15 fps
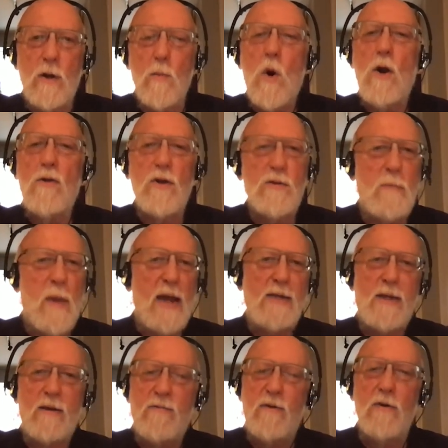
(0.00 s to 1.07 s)
So more of those
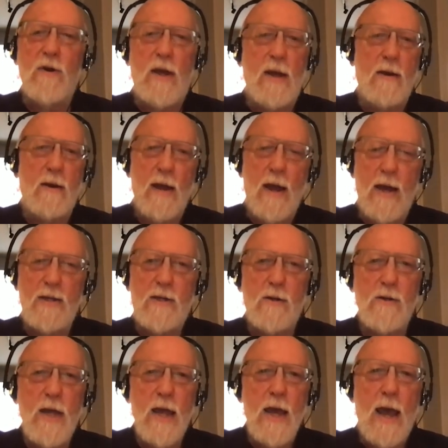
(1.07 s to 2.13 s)
basic fruity
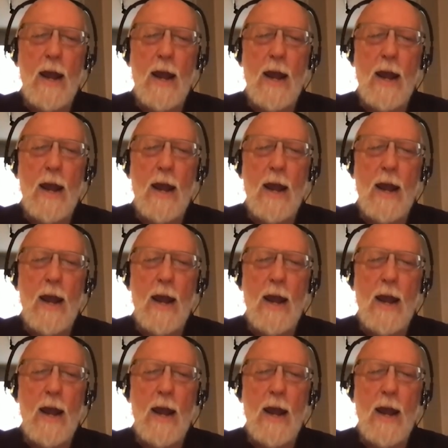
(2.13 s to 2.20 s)
esters.